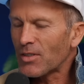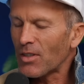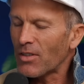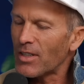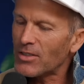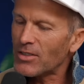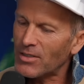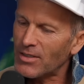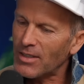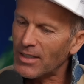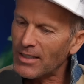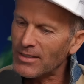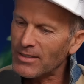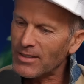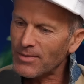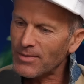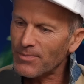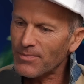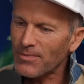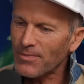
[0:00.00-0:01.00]
So there's
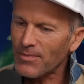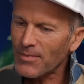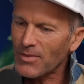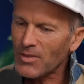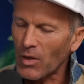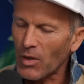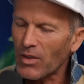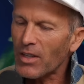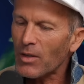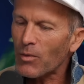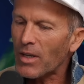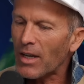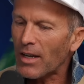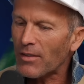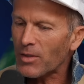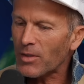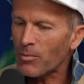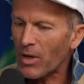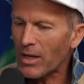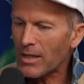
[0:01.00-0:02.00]
there's so I think we
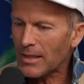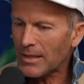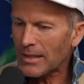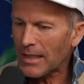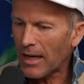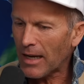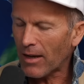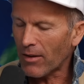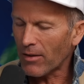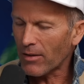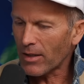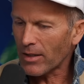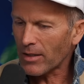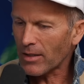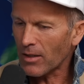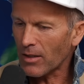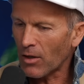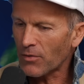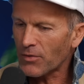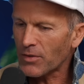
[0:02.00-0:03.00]
have to break it down.
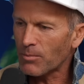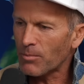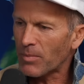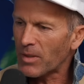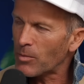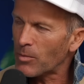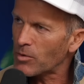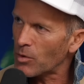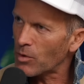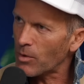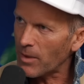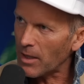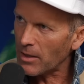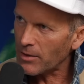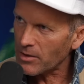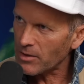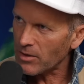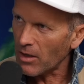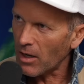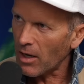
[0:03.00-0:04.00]
Like often people talk
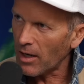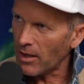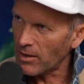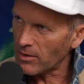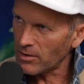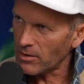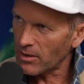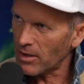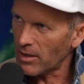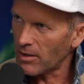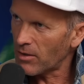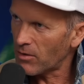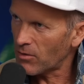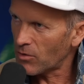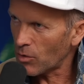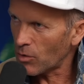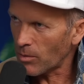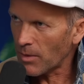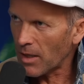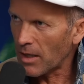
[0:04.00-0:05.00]
about desires, and I
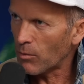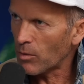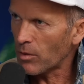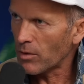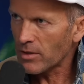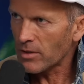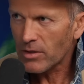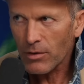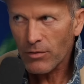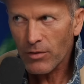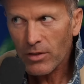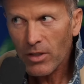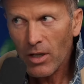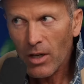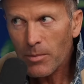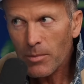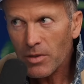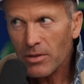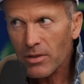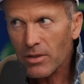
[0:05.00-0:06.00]
talk about well, there's different
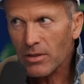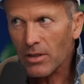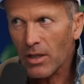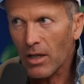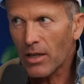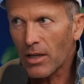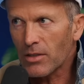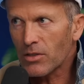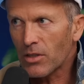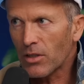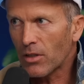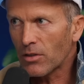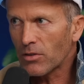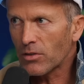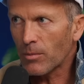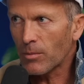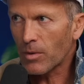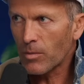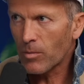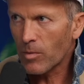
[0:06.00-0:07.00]
types of desires. You know,
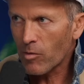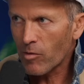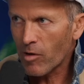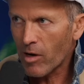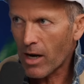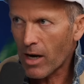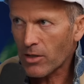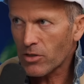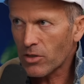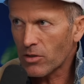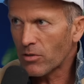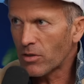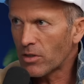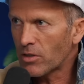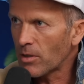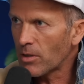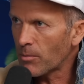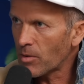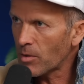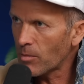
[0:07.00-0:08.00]
some can be reactionary,
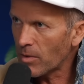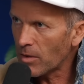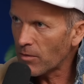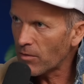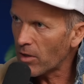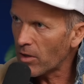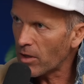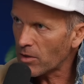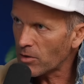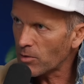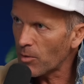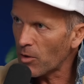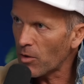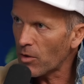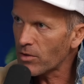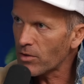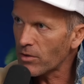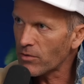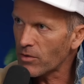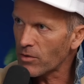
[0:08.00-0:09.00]
some can be very
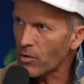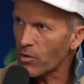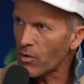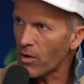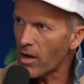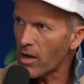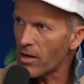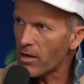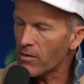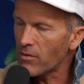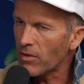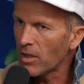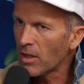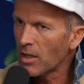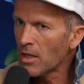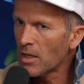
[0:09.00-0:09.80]
explorative and creative.